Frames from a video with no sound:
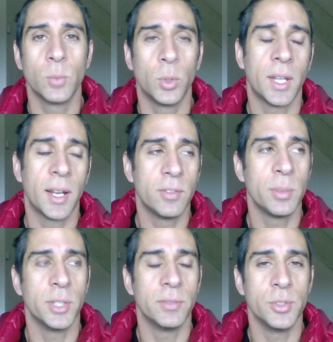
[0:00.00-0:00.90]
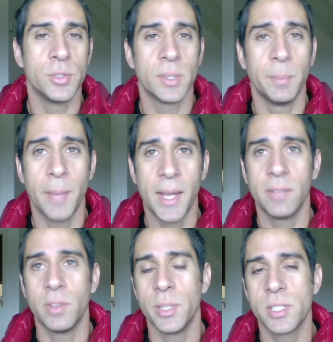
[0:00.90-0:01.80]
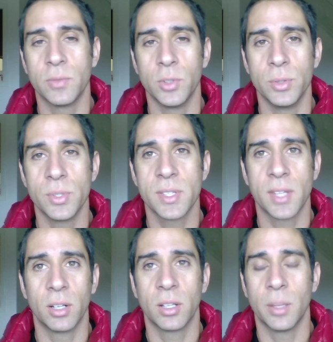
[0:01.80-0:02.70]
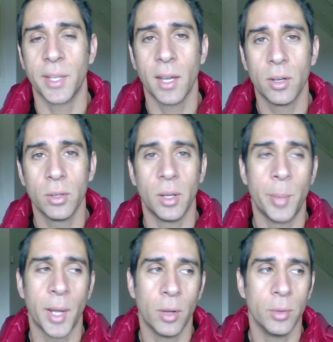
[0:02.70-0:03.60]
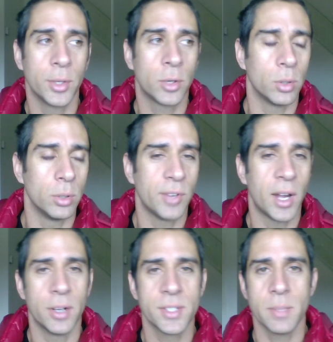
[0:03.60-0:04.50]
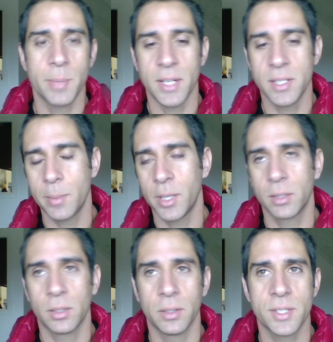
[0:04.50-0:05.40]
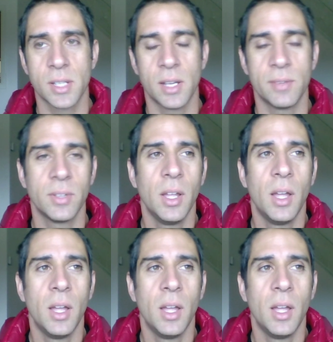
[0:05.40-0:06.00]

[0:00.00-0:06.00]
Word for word: well, not every bit of news, many of the bits of news that are coming out about the coronavirus and the pandemic and all this stuff,